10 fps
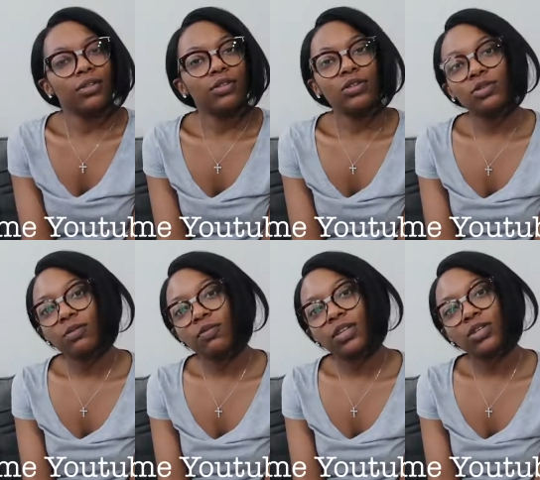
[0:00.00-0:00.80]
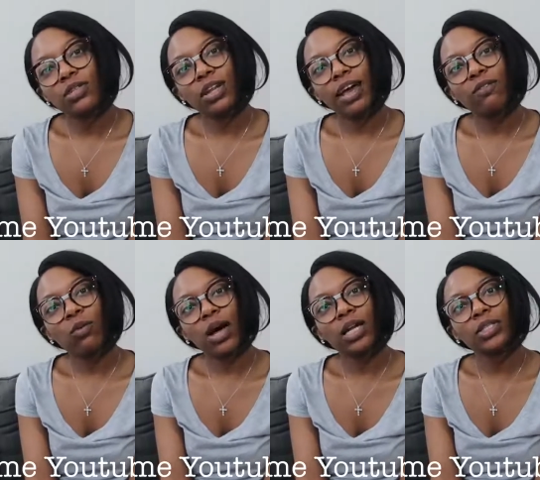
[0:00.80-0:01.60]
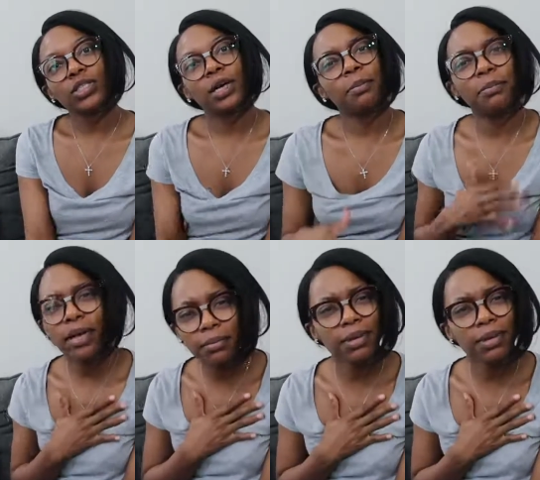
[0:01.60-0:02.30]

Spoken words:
the YouTube videos that I have watched made